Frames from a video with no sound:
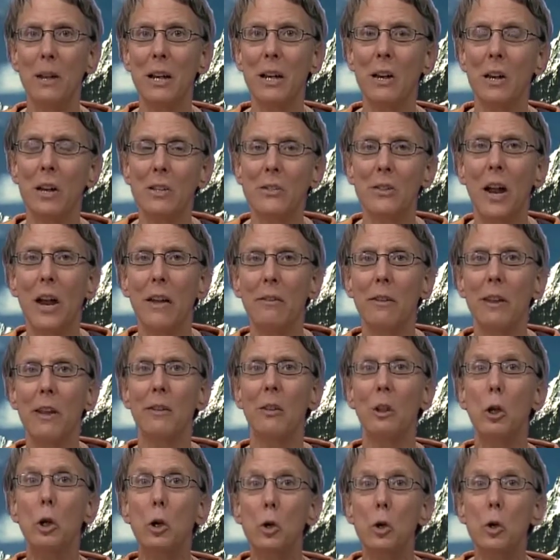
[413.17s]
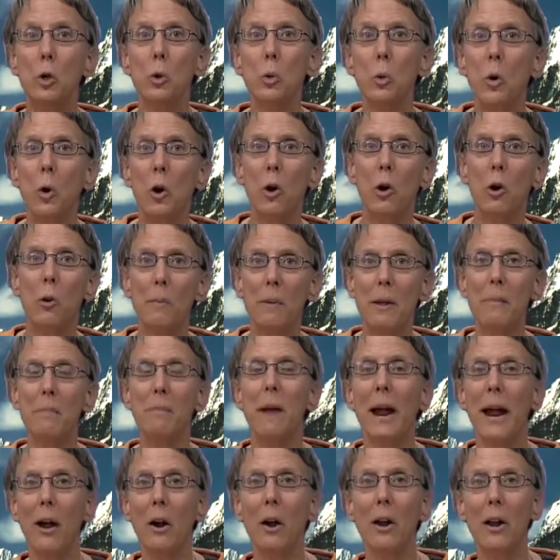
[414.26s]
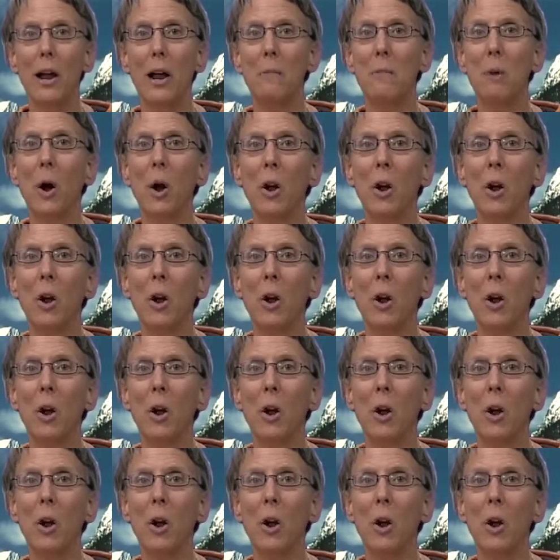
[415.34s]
because I think the new urban paradigm